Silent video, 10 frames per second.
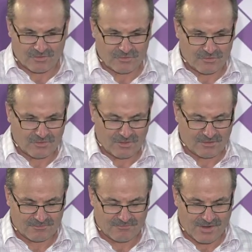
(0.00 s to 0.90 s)
that New
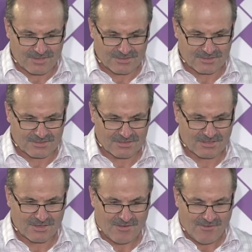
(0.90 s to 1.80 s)
Zealand faces
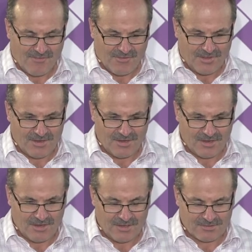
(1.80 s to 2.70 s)

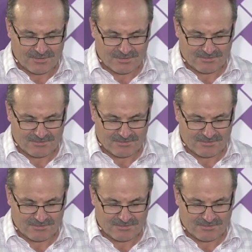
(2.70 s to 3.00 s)
and